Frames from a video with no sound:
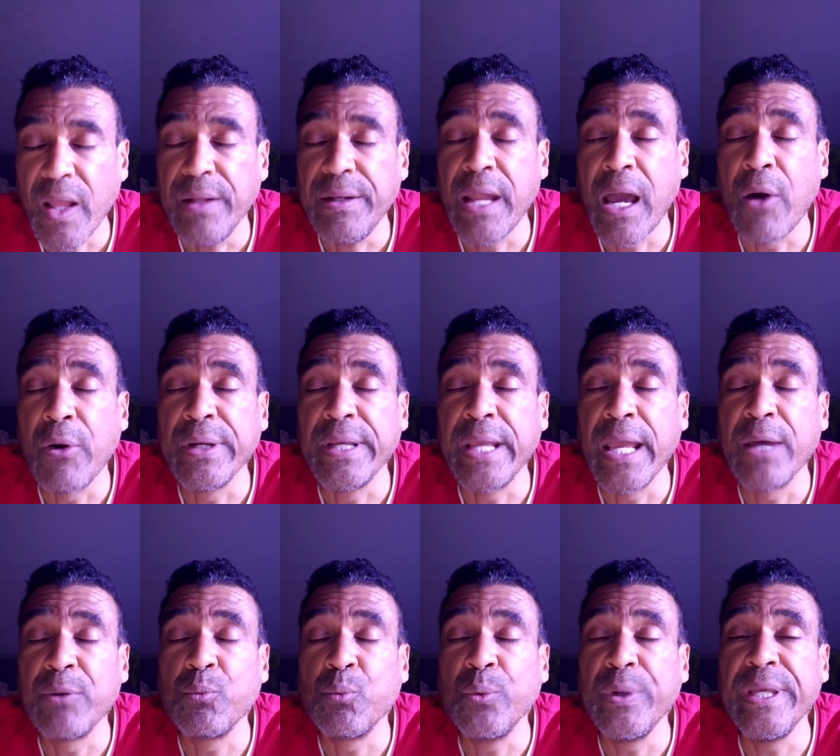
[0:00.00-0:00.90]
Now,
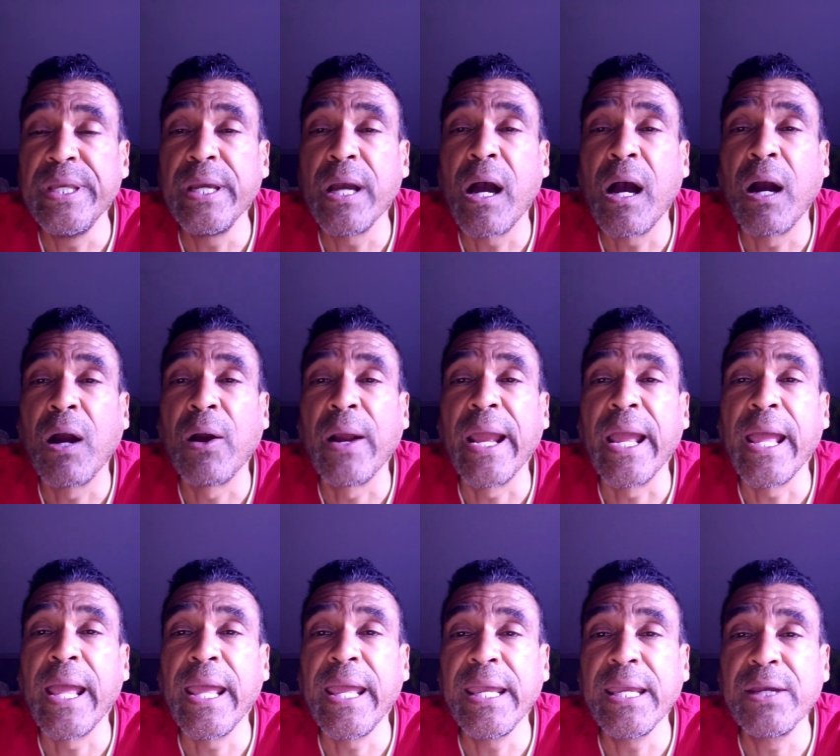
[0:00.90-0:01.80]
again, we are
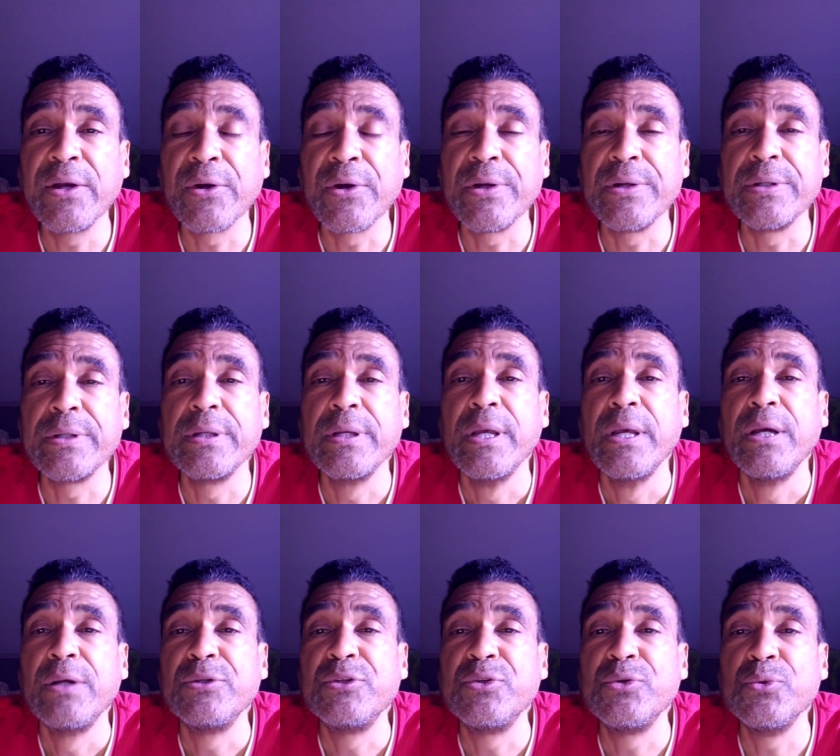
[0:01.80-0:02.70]
anchored
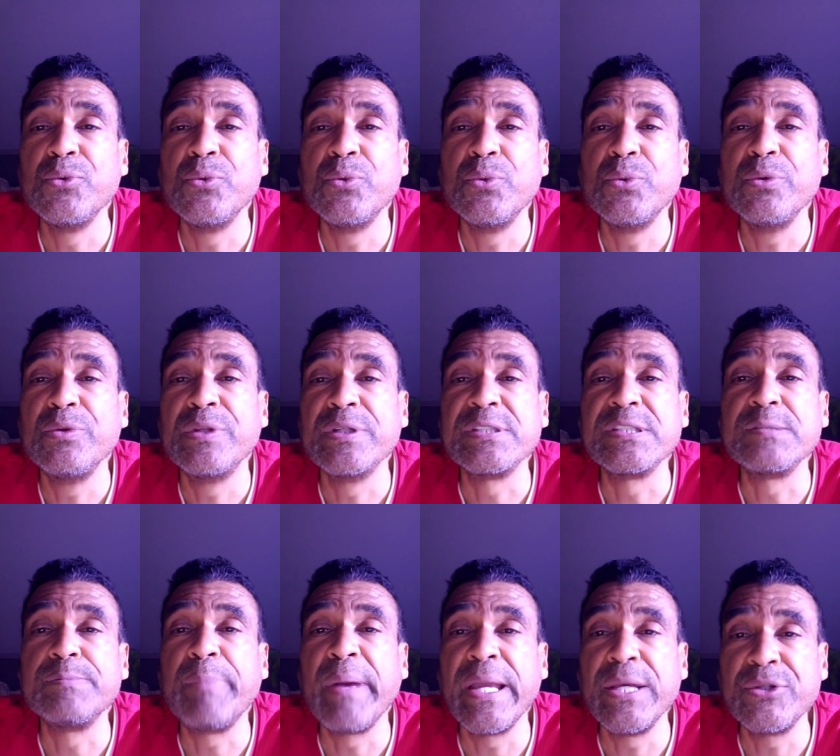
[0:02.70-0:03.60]
to the
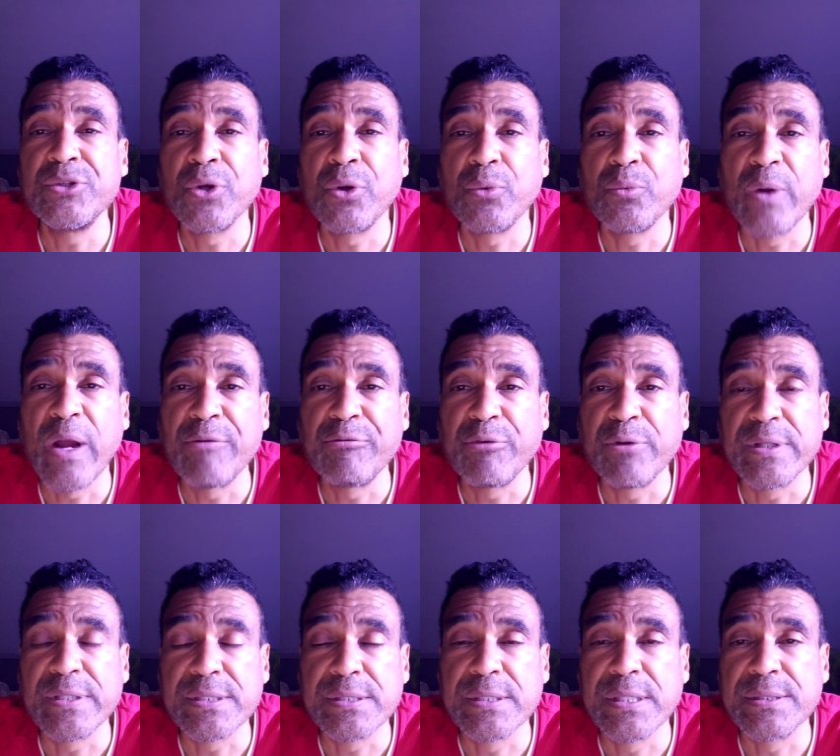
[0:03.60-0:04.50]
spatial
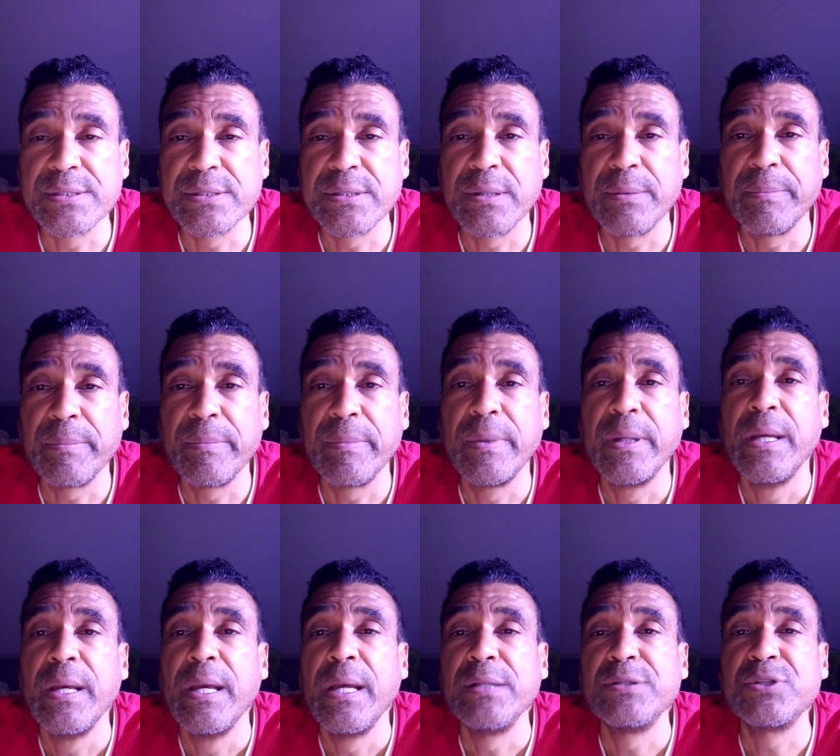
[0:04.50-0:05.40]
reference system.
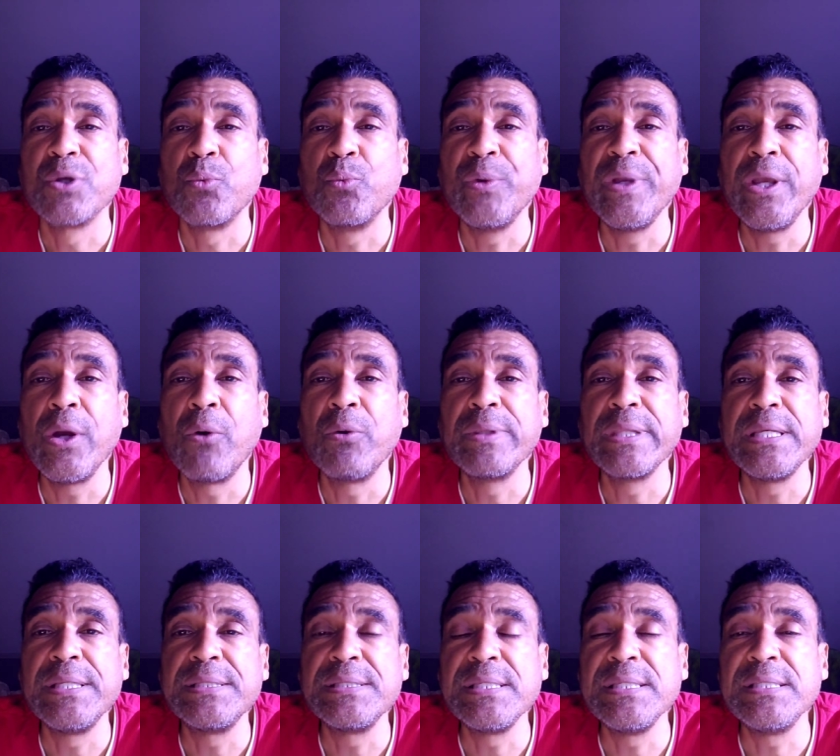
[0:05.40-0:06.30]
So we
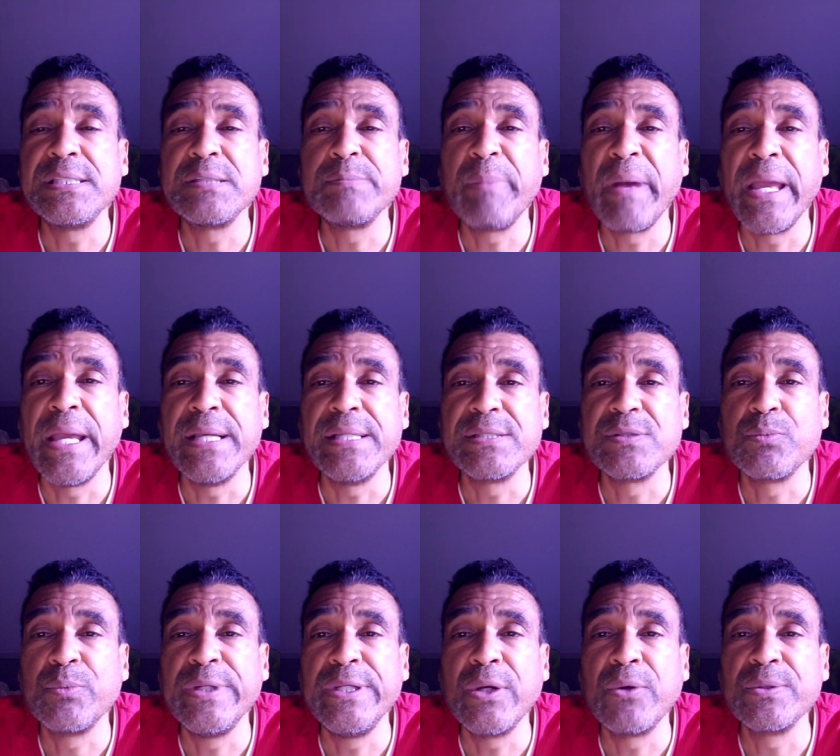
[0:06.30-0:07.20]
only see space,
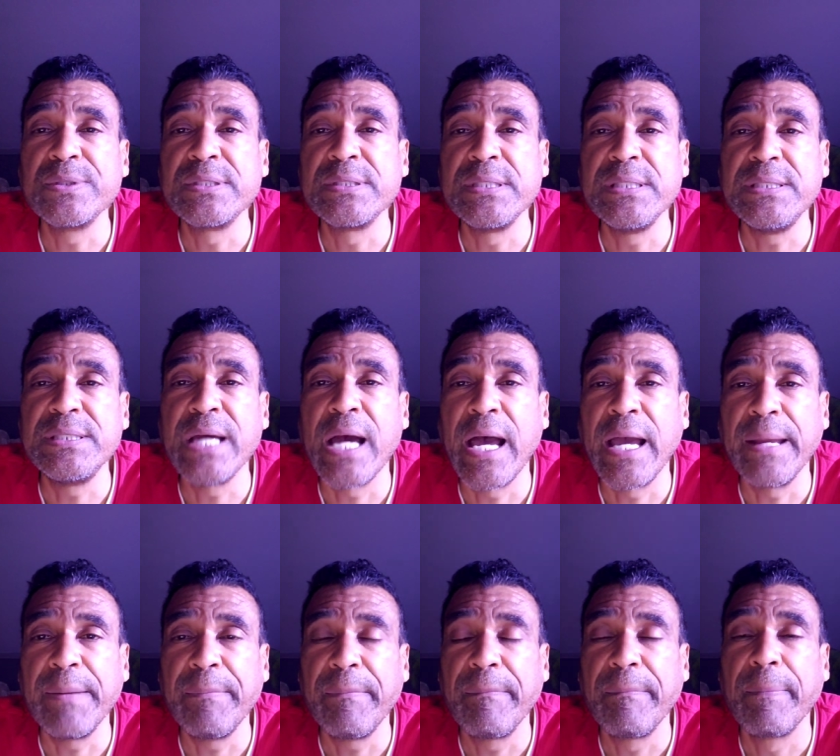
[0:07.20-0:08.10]
we don't see
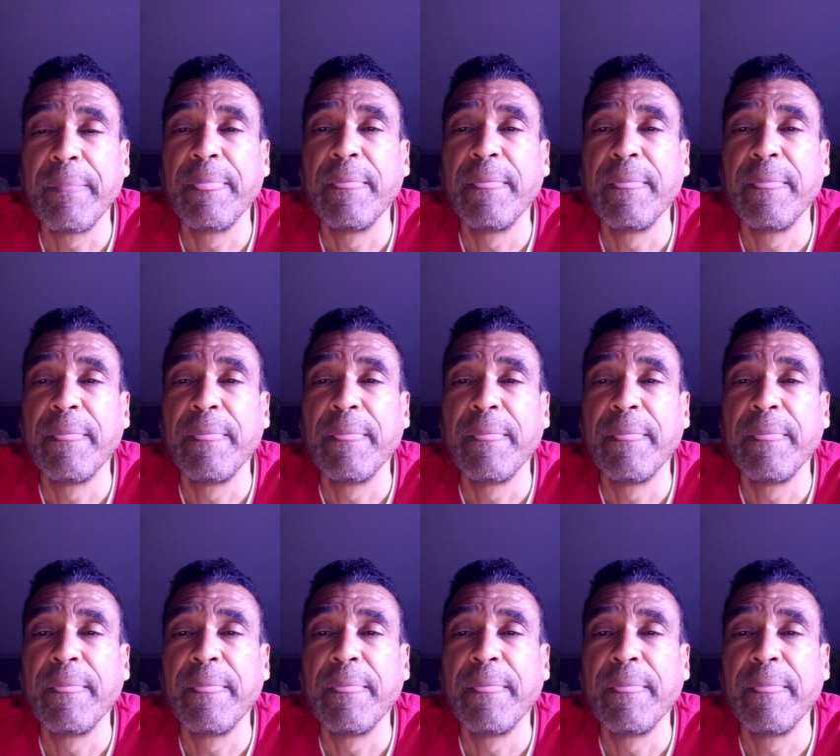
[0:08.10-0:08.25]
time.